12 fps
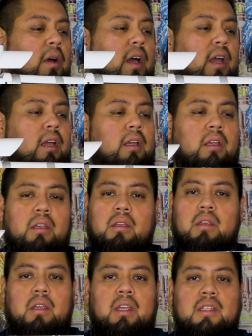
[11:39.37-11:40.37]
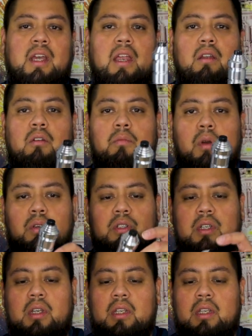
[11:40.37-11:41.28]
But it's got a little motion.